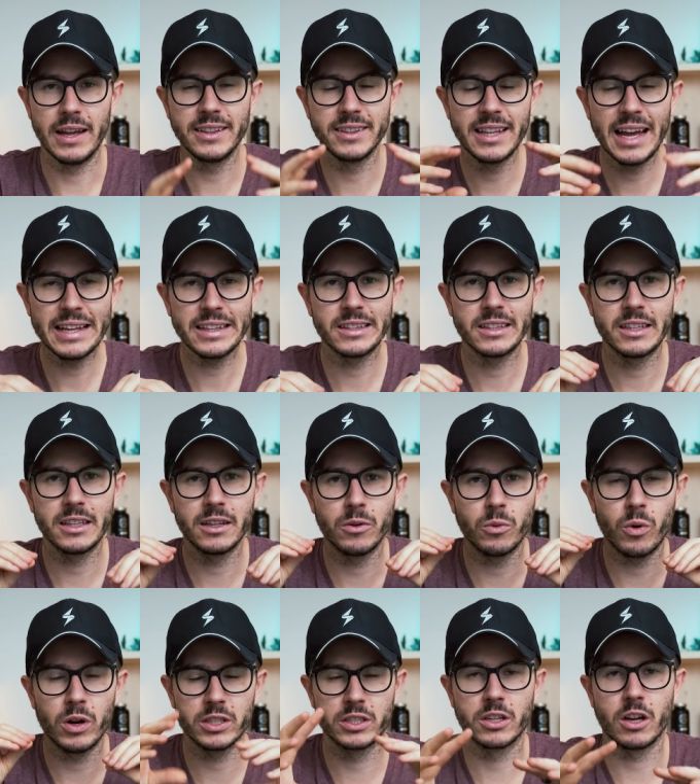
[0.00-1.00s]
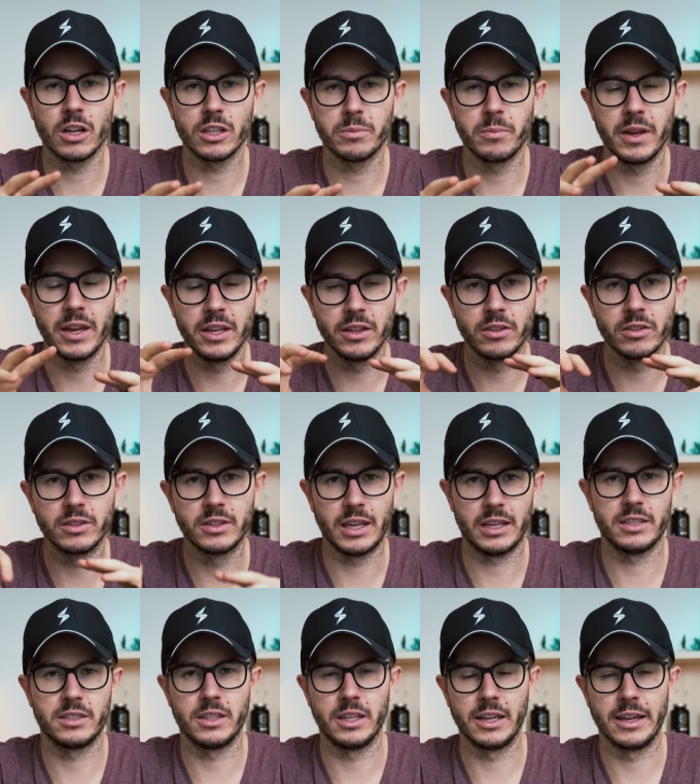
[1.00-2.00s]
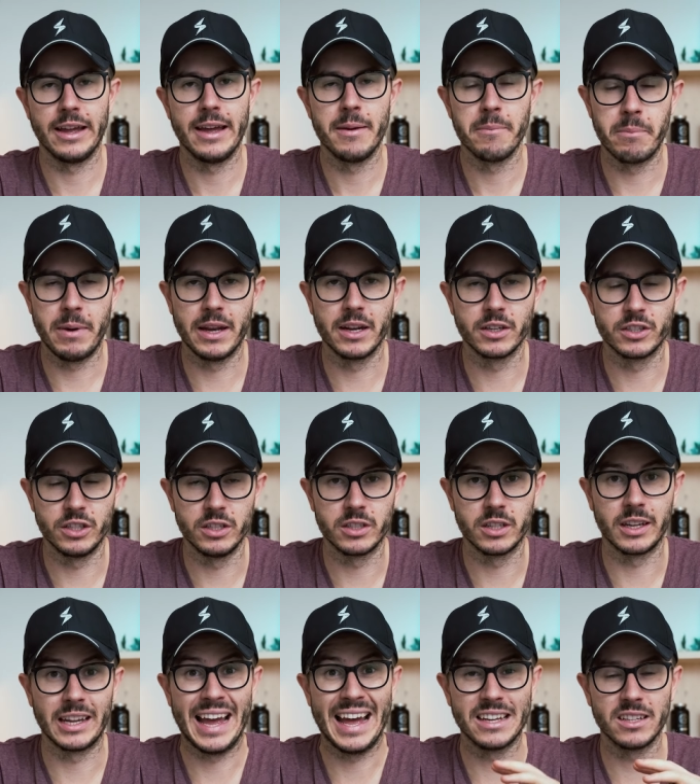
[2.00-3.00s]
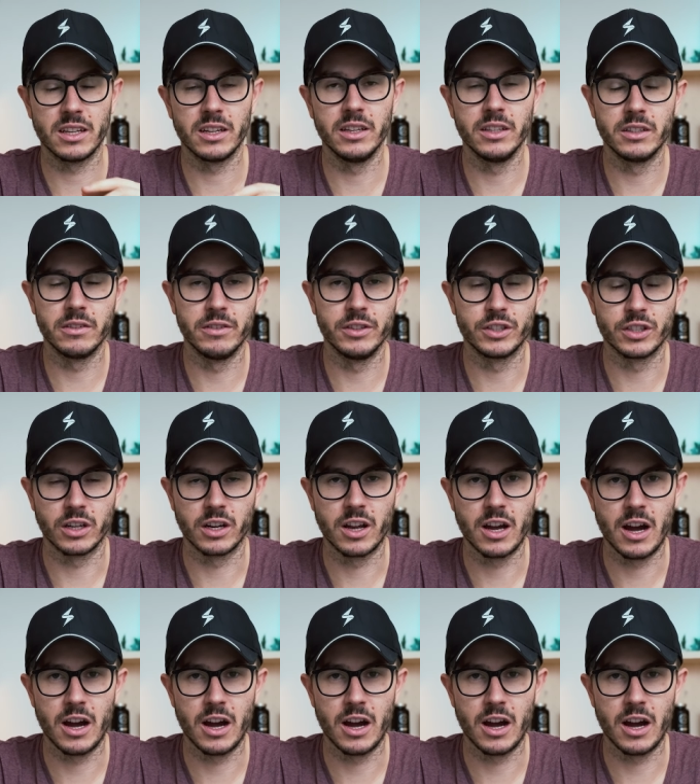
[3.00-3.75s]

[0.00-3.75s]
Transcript: And that what's got me into testing Panax ginseng as an individual